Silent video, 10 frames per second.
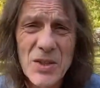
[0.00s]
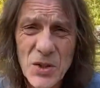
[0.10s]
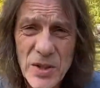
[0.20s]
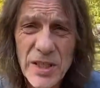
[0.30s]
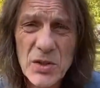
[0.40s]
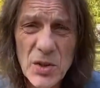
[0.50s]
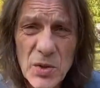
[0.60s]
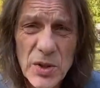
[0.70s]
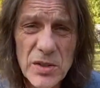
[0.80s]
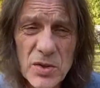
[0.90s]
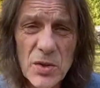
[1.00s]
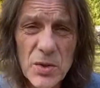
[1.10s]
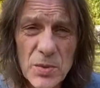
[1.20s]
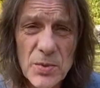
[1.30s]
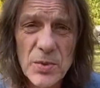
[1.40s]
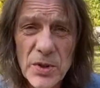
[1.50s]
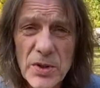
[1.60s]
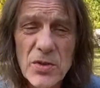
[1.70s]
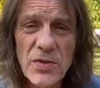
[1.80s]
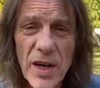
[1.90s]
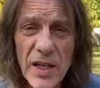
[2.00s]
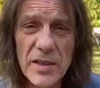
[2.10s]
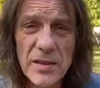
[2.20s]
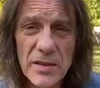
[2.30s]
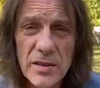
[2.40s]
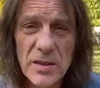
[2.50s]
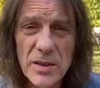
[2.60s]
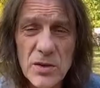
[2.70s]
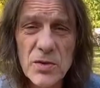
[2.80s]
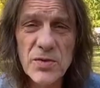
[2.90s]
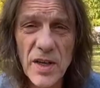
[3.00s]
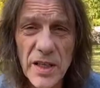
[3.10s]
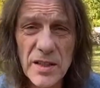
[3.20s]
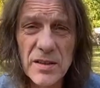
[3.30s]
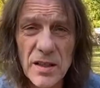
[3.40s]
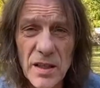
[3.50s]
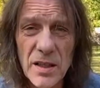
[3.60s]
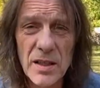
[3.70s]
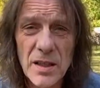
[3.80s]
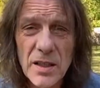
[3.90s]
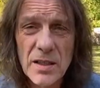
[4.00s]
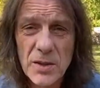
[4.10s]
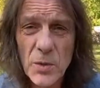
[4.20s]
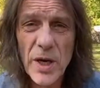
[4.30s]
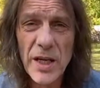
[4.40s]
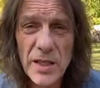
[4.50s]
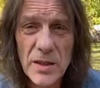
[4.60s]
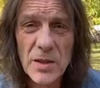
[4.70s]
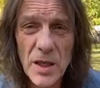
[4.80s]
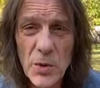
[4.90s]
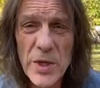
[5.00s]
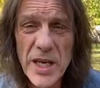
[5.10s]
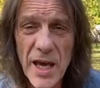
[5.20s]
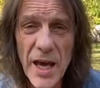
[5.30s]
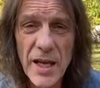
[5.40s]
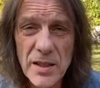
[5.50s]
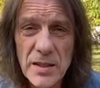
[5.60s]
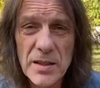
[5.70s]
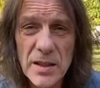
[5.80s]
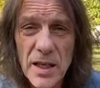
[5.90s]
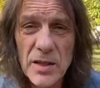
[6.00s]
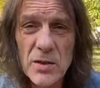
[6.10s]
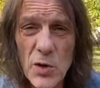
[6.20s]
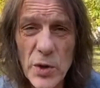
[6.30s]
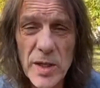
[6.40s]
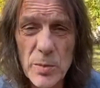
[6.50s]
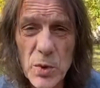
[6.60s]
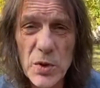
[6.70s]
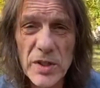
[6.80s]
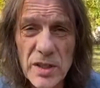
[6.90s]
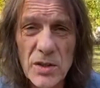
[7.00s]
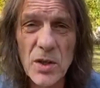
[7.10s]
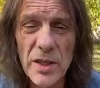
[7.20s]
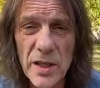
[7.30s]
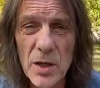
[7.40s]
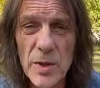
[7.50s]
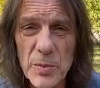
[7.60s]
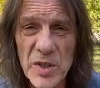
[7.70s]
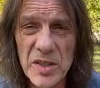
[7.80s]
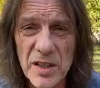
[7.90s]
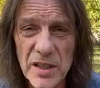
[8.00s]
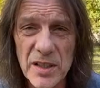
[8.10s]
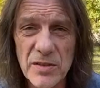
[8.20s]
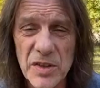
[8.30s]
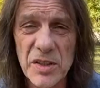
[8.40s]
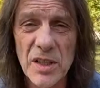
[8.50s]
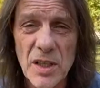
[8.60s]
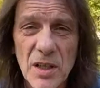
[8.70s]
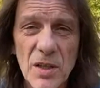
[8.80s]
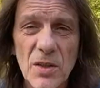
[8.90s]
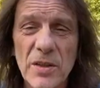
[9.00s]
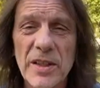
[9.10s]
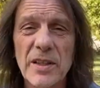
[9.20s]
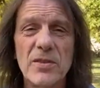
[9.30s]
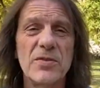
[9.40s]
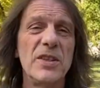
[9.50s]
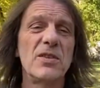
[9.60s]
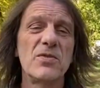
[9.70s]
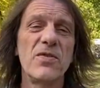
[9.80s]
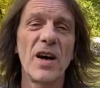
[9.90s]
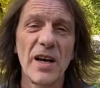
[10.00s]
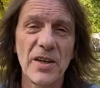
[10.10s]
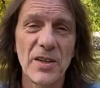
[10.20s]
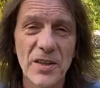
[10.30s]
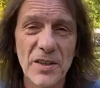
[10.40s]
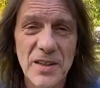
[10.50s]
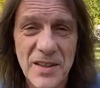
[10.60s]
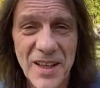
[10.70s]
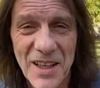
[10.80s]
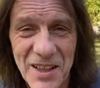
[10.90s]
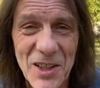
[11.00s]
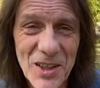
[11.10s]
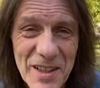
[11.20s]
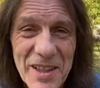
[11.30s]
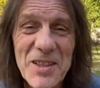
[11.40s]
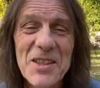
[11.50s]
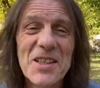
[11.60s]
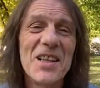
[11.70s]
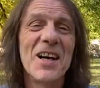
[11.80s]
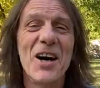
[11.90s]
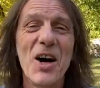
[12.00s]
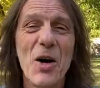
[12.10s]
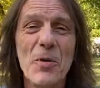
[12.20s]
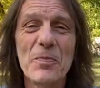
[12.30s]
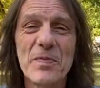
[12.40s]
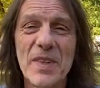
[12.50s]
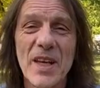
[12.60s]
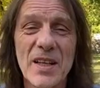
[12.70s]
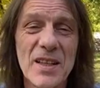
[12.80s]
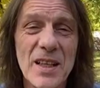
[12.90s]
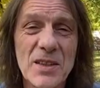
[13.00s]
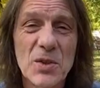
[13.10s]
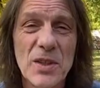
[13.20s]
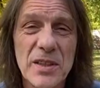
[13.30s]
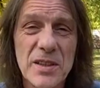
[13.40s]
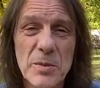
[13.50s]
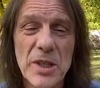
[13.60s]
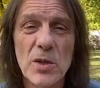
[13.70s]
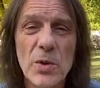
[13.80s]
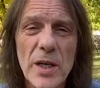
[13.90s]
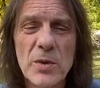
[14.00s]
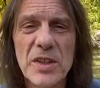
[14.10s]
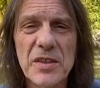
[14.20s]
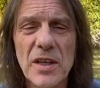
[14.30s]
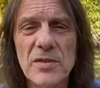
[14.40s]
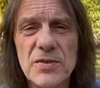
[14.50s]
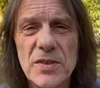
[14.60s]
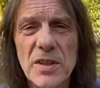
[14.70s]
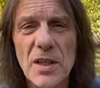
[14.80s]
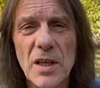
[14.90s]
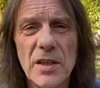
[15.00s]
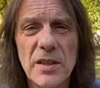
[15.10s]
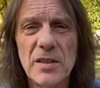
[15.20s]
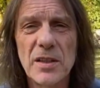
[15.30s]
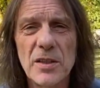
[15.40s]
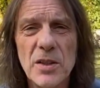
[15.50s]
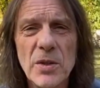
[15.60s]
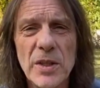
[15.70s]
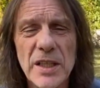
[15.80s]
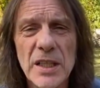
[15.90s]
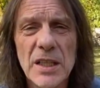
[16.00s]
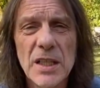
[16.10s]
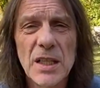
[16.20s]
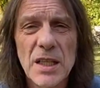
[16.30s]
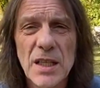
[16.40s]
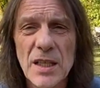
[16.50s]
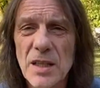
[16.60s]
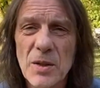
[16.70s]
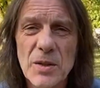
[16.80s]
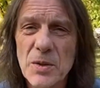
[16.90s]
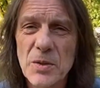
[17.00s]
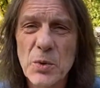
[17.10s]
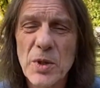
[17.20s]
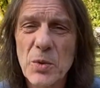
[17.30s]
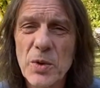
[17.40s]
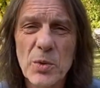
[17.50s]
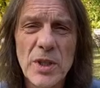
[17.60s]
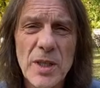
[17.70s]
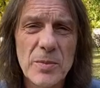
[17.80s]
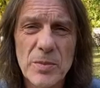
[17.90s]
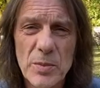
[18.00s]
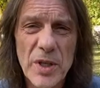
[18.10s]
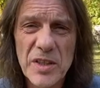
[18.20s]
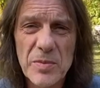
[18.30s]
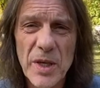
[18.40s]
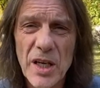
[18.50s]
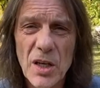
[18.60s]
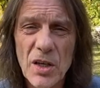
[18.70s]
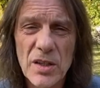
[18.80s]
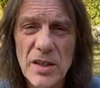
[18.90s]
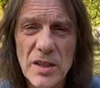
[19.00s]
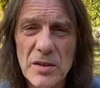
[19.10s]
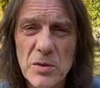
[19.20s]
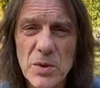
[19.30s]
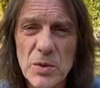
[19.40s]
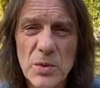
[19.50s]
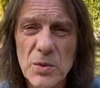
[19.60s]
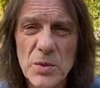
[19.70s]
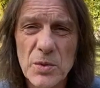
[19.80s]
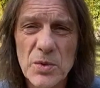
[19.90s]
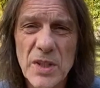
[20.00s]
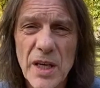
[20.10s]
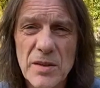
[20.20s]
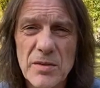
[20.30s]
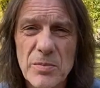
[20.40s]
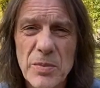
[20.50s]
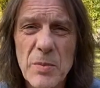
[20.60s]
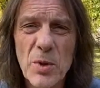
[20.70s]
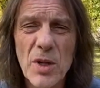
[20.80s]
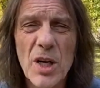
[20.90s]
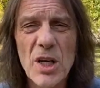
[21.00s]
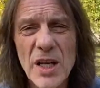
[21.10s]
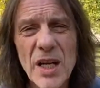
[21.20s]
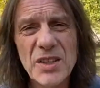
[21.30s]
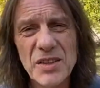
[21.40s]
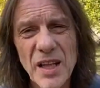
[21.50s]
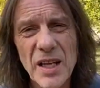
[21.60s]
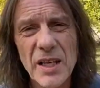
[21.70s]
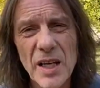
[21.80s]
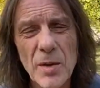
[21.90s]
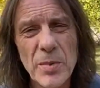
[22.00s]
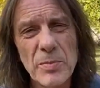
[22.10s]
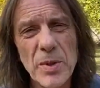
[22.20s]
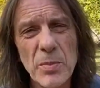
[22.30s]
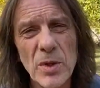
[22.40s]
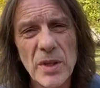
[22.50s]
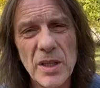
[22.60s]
you need to fight. You need to fight the way we can at the voting booth, at calling our representatives, holding their feet to fire, not literally, and not to let them get away with stuff that they're doing. What really breaks my heart is that people are not standing up, and people